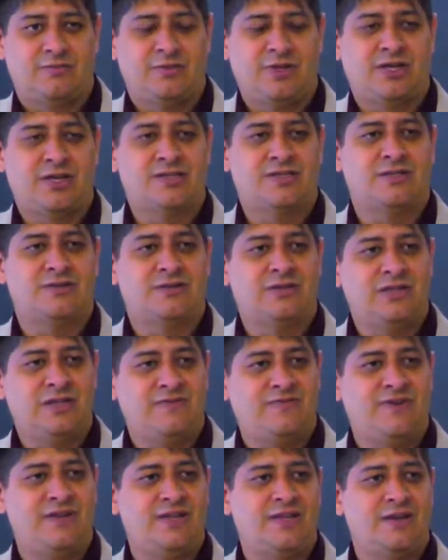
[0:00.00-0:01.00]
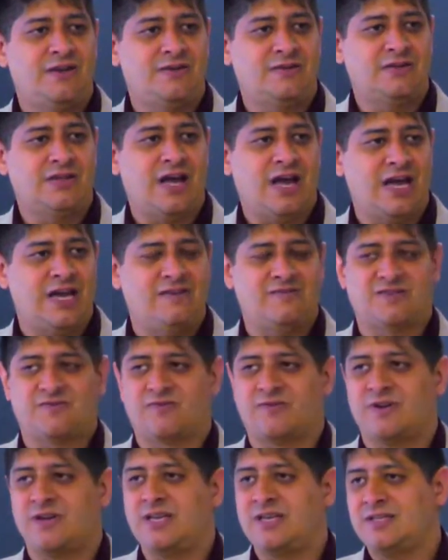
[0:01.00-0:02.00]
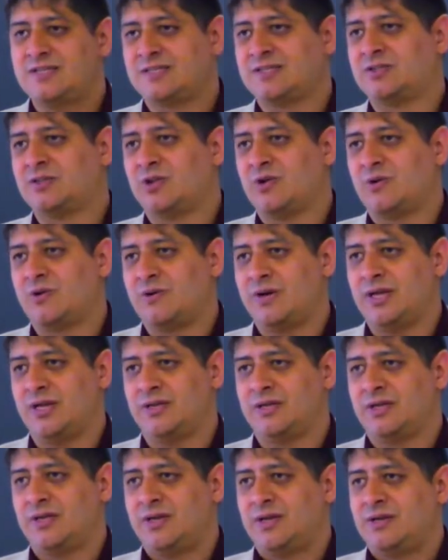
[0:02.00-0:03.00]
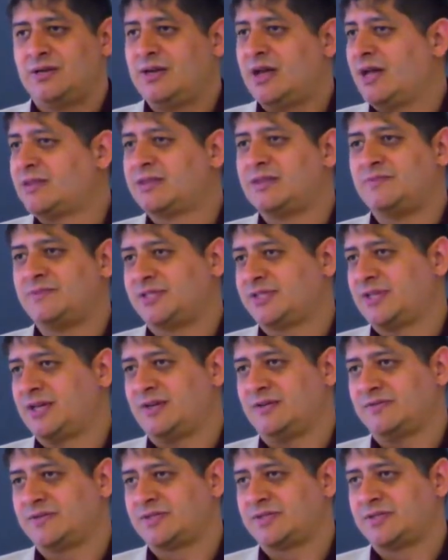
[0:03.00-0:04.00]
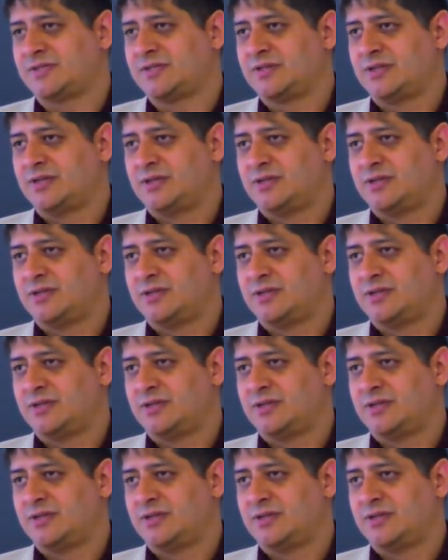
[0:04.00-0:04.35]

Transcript: because they're living their lives for His glory, not themselves.